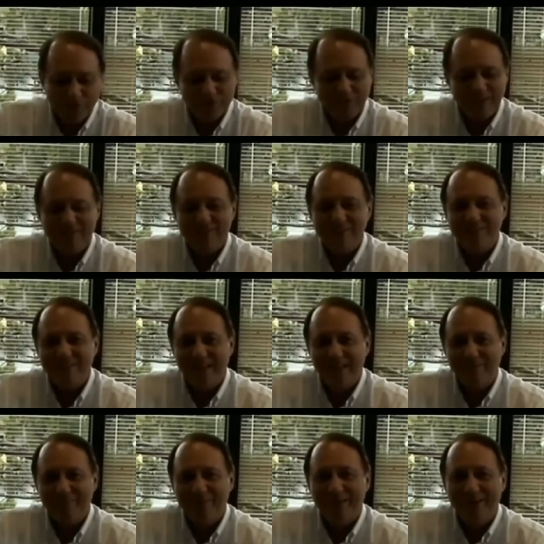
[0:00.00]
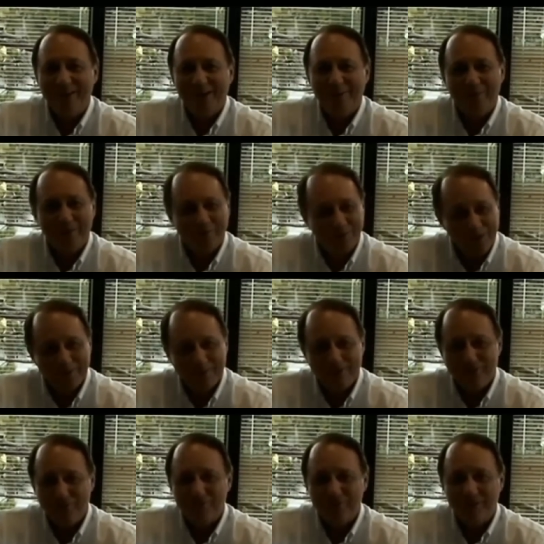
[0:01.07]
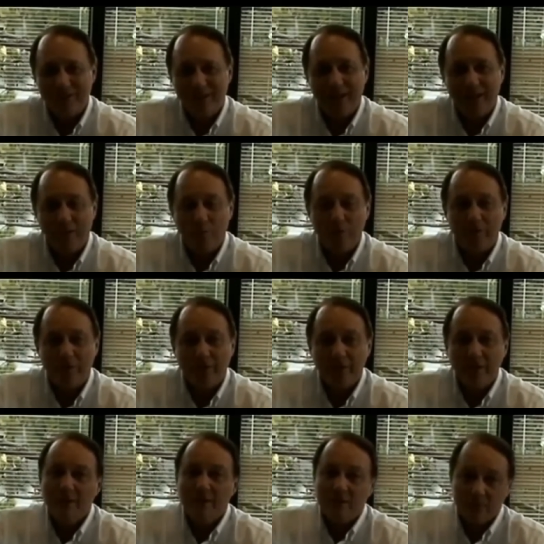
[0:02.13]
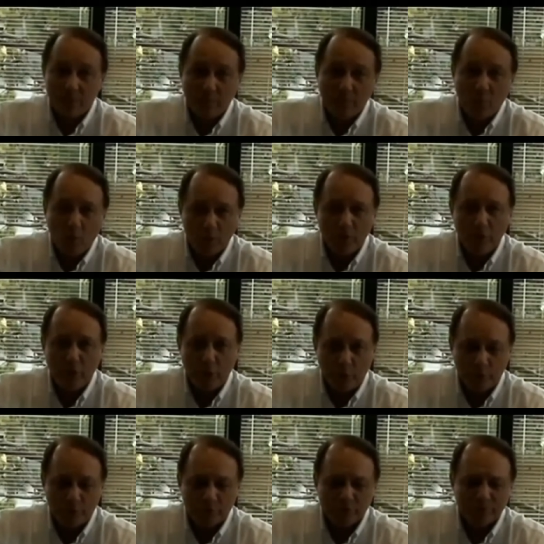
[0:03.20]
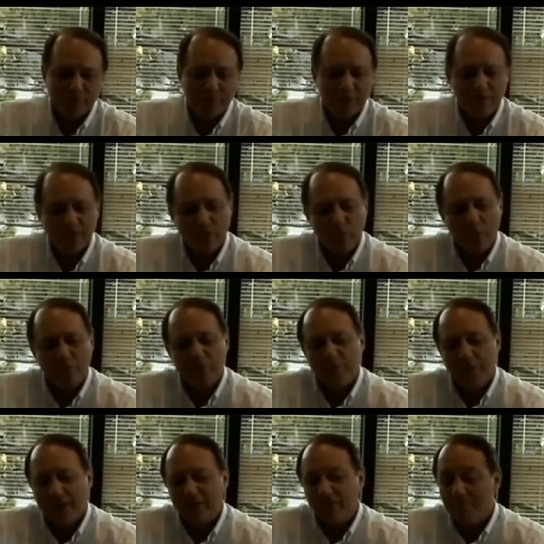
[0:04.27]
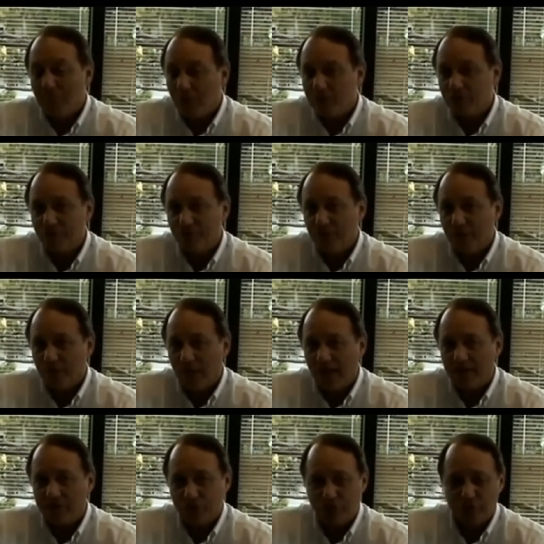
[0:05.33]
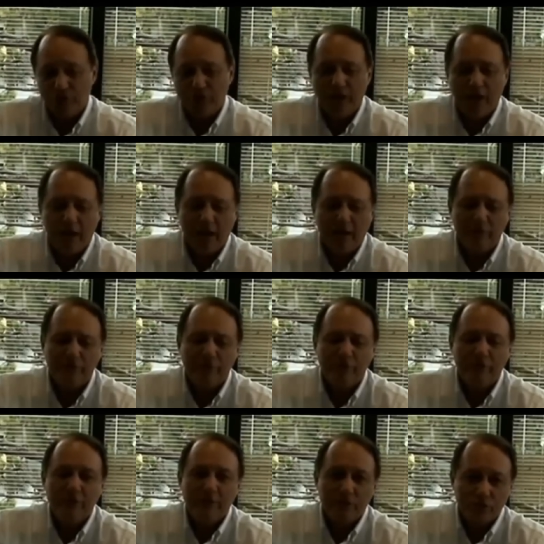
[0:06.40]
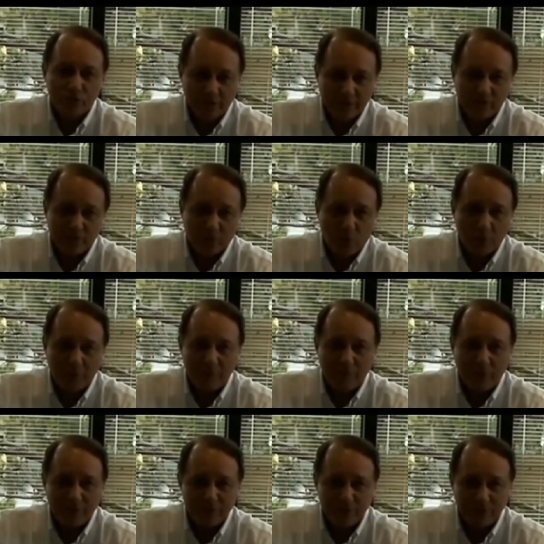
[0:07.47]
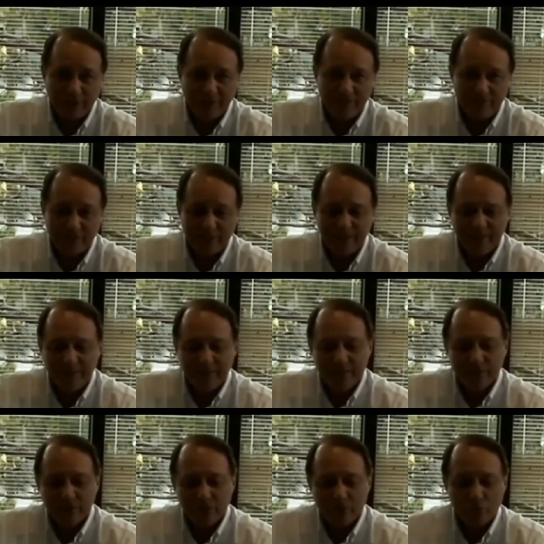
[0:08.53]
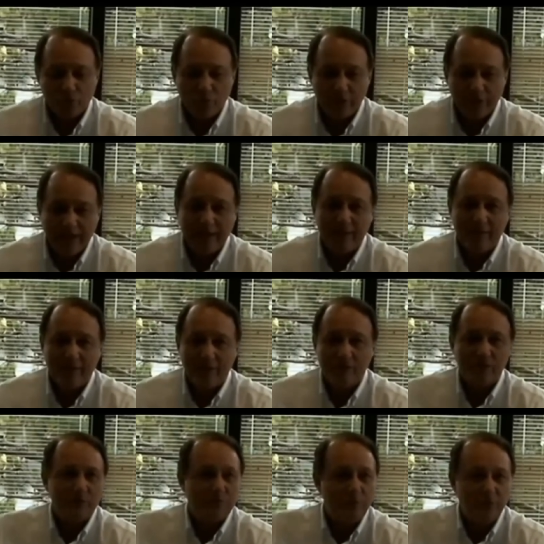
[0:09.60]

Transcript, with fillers: CEO Jim Keyes made the closure announcement in a video posted to YouTube on Friday. In the video, which has since been removed by the user, Keyes said every penny